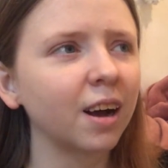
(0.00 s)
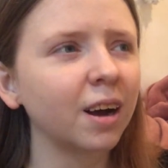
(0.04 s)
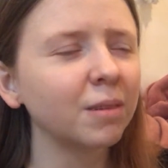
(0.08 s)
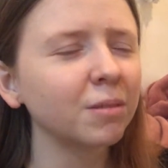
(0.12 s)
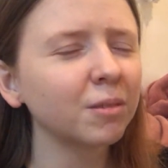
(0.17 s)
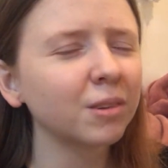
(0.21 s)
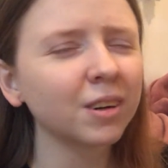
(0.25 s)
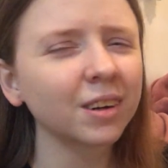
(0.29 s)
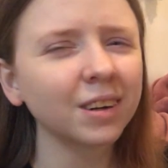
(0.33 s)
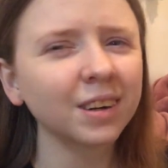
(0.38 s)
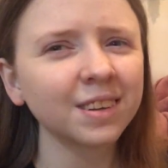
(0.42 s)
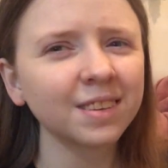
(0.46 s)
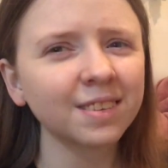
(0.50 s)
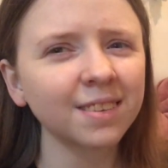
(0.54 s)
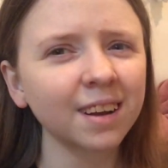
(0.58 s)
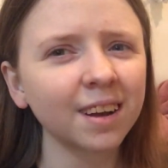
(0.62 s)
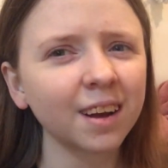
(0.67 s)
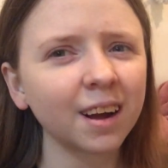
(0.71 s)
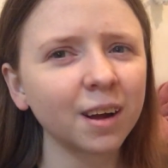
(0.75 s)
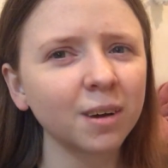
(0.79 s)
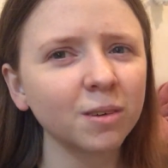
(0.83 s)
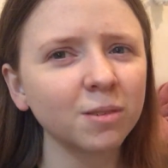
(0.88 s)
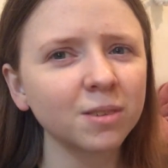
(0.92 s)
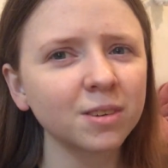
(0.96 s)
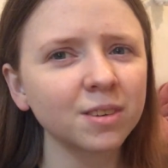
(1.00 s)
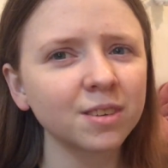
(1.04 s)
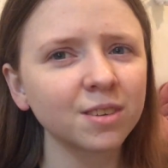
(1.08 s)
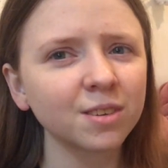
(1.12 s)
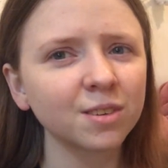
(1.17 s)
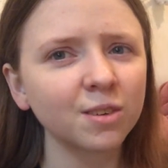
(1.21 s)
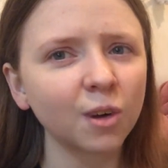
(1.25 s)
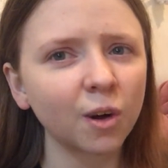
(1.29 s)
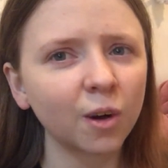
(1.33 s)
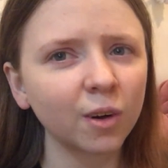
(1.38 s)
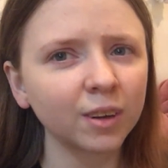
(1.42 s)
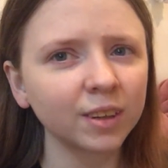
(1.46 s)
I'm not gonna say I was
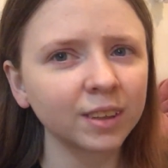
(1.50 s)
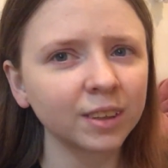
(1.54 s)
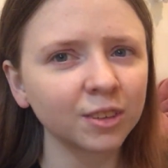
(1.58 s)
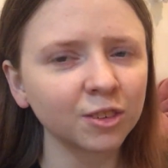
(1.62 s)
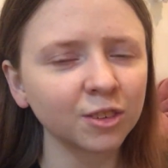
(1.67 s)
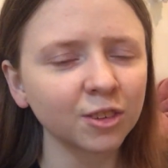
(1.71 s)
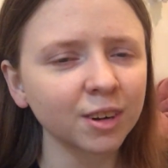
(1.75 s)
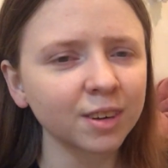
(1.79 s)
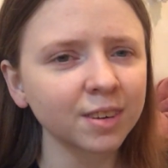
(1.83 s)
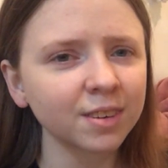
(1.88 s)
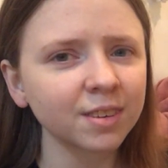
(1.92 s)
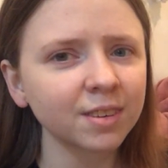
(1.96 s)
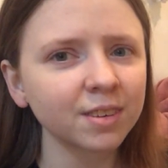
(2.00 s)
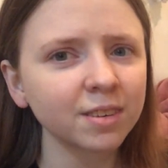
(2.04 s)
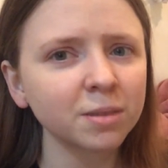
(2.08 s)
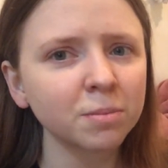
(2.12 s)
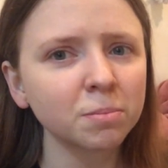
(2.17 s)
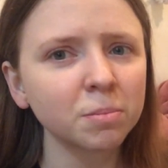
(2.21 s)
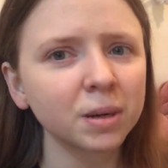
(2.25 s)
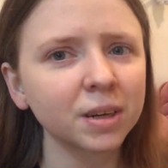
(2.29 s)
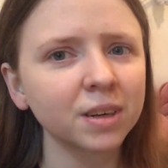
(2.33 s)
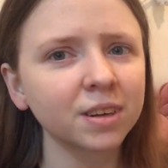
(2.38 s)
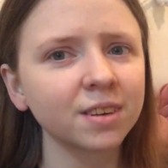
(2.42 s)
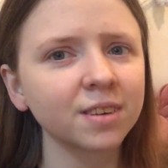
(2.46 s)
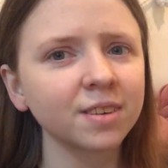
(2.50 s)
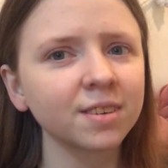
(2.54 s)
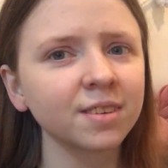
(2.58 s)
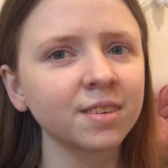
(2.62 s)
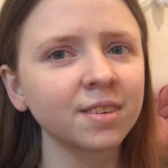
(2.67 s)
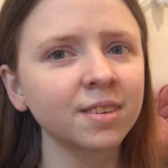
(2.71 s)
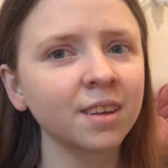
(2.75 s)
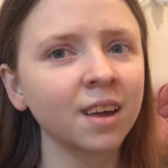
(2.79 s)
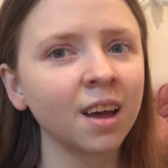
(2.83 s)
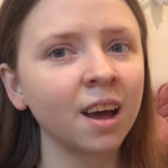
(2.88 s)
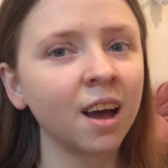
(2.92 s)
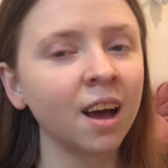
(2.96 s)
not interested,
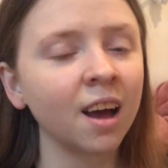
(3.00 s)
because